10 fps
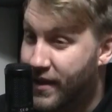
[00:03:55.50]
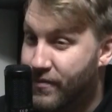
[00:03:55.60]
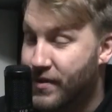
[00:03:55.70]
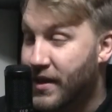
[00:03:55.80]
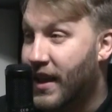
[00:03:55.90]

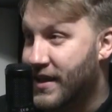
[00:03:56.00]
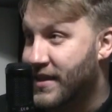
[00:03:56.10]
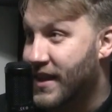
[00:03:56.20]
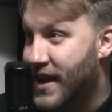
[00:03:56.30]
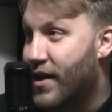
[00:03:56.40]
realize
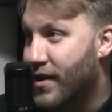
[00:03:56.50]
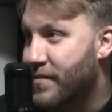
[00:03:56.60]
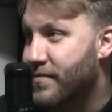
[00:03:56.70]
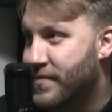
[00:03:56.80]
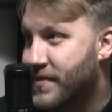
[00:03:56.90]
that now
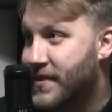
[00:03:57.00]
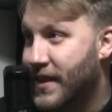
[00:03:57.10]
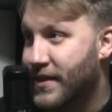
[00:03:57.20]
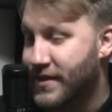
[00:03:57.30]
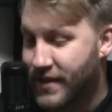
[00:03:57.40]
I'm
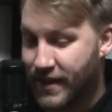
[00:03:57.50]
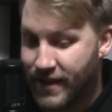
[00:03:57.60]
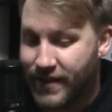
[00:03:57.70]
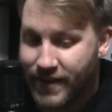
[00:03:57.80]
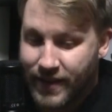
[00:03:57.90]
sales,
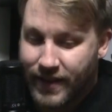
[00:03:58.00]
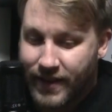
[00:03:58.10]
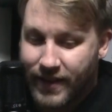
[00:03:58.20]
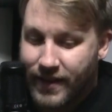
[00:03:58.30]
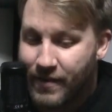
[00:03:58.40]
and
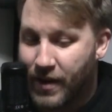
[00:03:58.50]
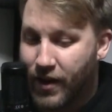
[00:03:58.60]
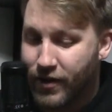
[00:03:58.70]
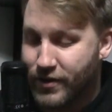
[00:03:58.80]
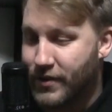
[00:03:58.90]
now my
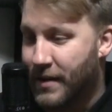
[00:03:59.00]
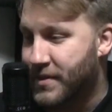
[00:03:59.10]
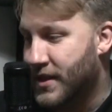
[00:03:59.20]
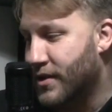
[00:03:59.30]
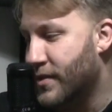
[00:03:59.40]
heart drops
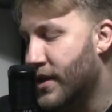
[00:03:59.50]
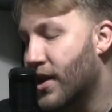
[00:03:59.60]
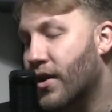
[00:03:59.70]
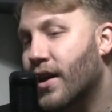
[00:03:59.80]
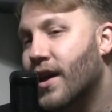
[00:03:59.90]
a little bit.
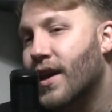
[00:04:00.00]
No.